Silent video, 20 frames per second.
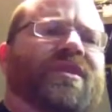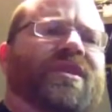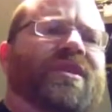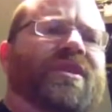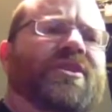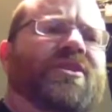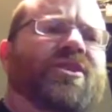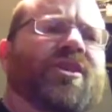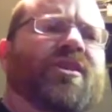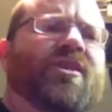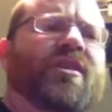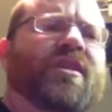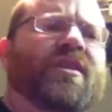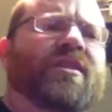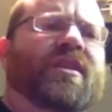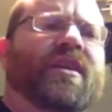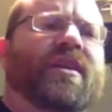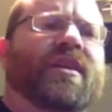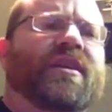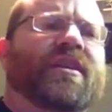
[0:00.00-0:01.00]
Guitar
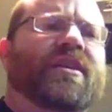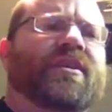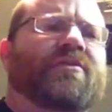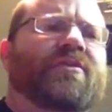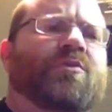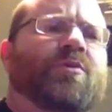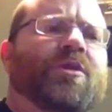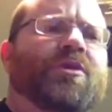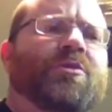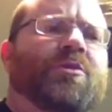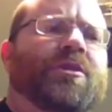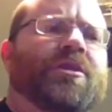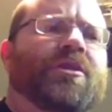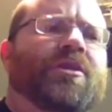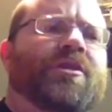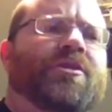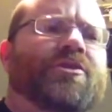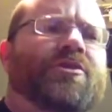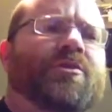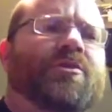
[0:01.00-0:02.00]
and like if you went to a
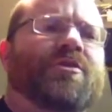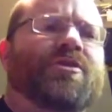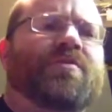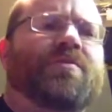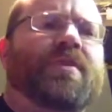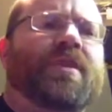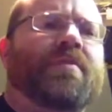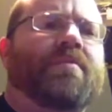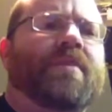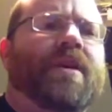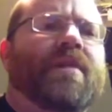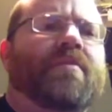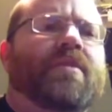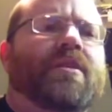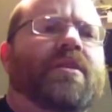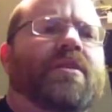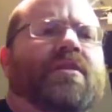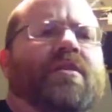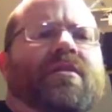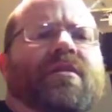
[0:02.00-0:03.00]
guitar store and spent
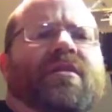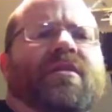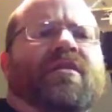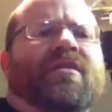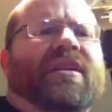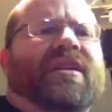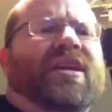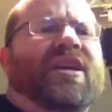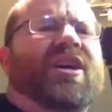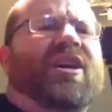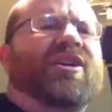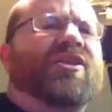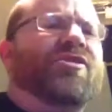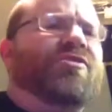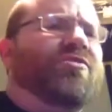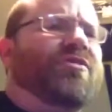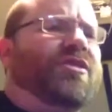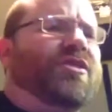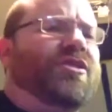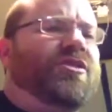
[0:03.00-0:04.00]
maybe like a
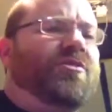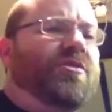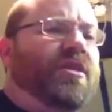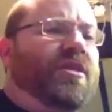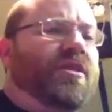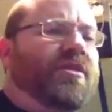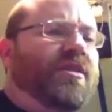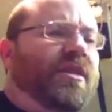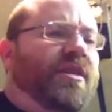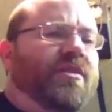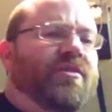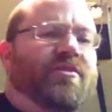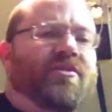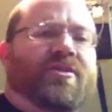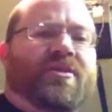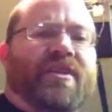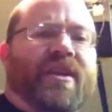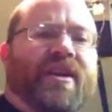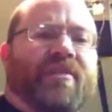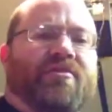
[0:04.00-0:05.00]
hundred to two hundred
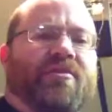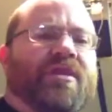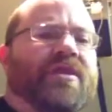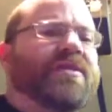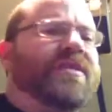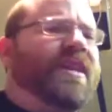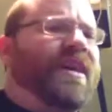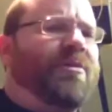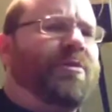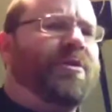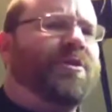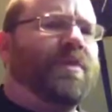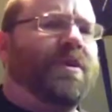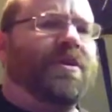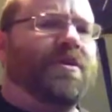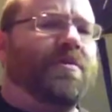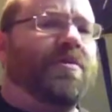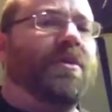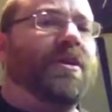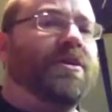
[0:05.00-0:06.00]
dollars in that range, I would expect
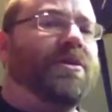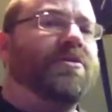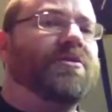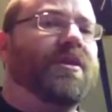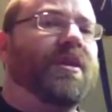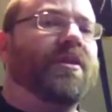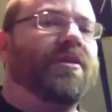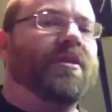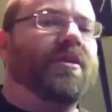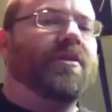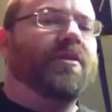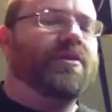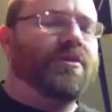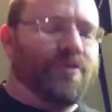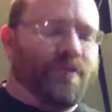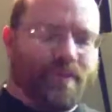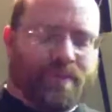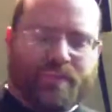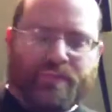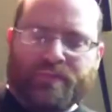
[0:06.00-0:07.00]
it to play just like
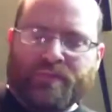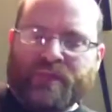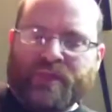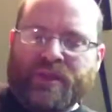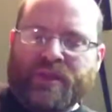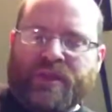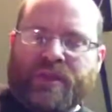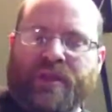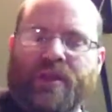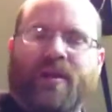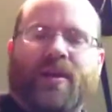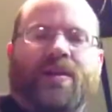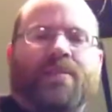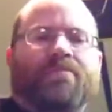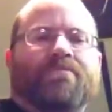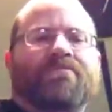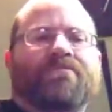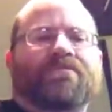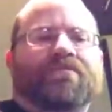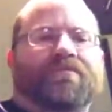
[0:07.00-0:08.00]
those.
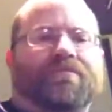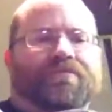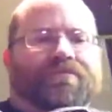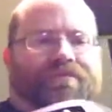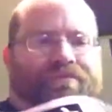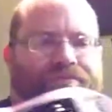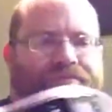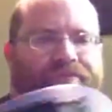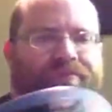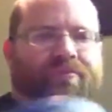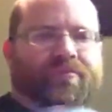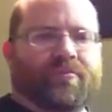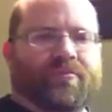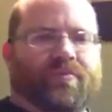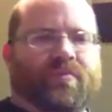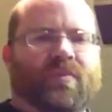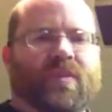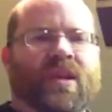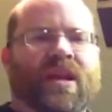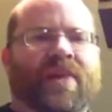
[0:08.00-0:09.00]
Um,
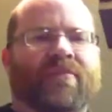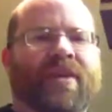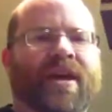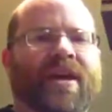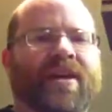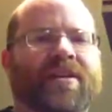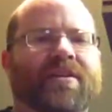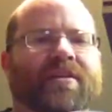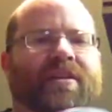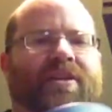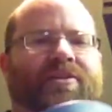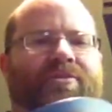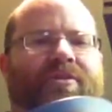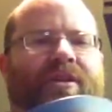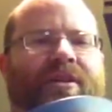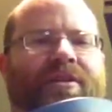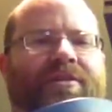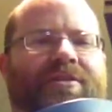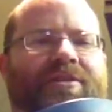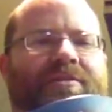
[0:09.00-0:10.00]
I've added an
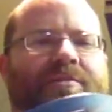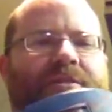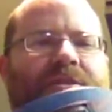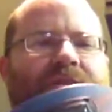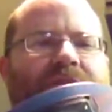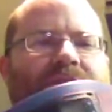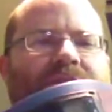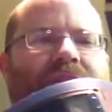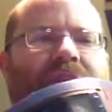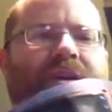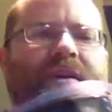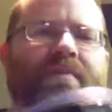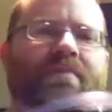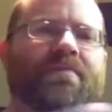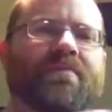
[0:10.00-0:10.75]
electronic system to this guy.